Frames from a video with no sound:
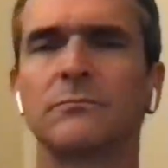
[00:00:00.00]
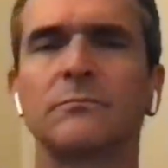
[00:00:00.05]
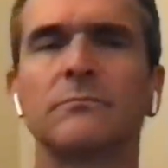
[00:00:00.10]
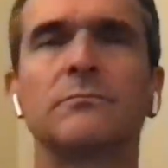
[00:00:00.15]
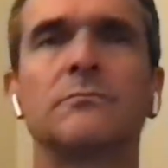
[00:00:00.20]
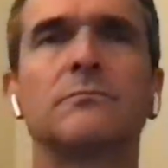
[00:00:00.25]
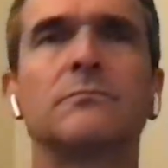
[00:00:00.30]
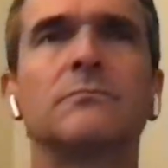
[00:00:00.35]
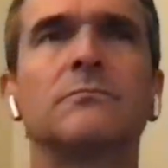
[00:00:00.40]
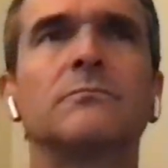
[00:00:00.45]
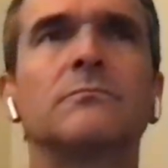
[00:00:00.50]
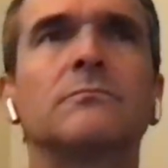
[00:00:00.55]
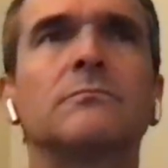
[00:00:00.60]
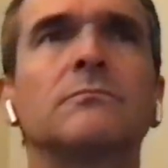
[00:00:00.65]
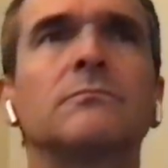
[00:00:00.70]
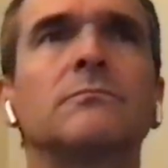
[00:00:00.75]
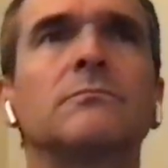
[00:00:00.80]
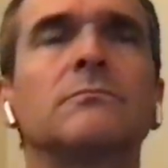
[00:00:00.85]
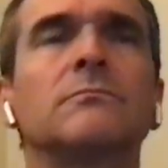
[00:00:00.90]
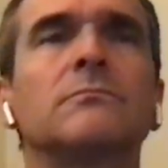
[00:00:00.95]

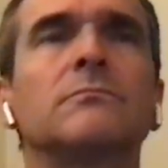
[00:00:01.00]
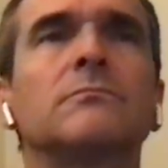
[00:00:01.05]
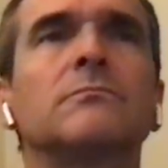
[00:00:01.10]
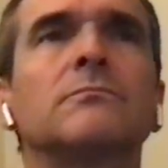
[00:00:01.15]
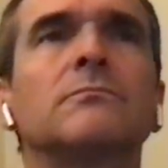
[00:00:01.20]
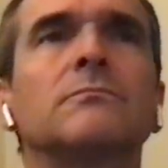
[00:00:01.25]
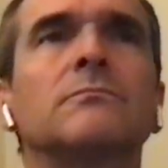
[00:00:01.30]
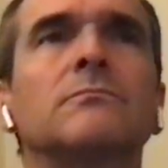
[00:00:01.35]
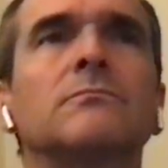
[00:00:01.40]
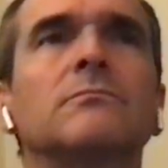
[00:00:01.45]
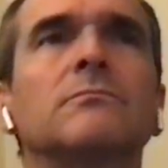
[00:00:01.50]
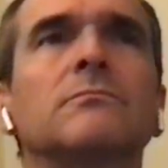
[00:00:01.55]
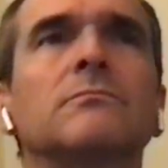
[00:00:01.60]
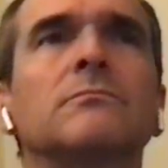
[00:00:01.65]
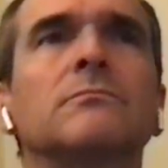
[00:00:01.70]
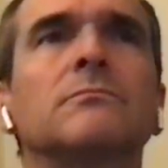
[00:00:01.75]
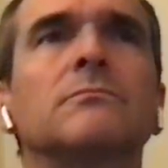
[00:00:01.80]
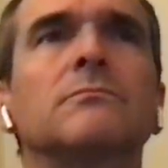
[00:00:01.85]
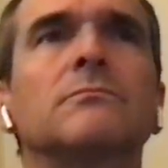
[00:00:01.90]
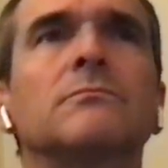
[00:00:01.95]

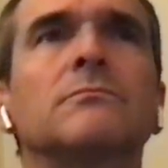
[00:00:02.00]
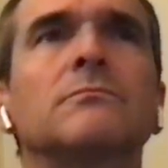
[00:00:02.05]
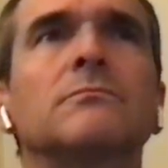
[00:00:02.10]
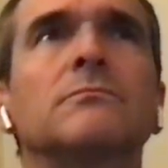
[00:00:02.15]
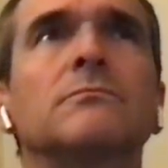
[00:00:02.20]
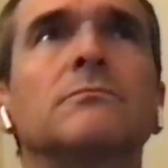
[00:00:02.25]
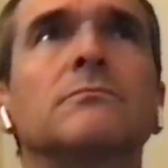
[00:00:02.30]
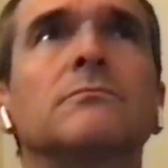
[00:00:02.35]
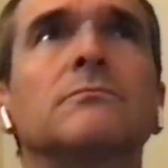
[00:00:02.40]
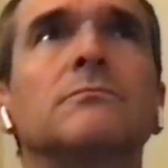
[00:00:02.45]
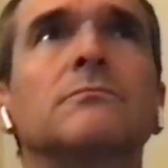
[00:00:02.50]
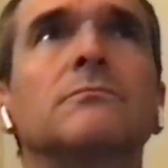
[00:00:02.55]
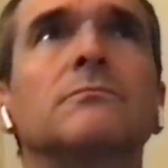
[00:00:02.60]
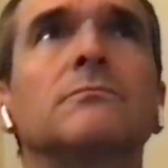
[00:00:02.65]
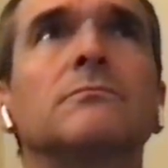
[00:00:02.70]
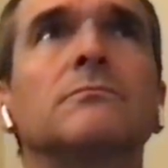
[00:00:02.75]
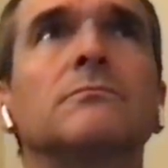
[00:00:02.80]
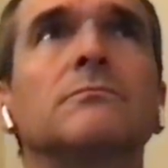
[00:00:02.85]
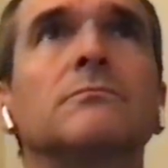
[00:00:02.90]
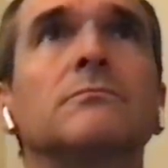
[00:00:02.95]

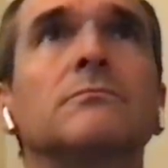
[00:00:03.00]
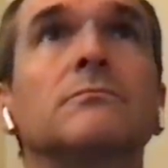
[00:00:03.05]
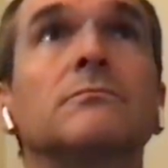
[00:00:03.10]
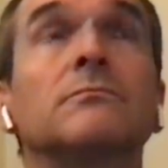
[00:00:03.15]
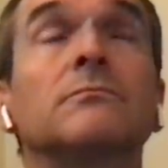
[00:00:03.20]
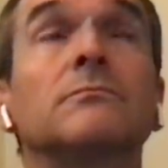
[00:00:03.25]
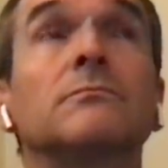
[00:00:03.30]
The person shown says nothing.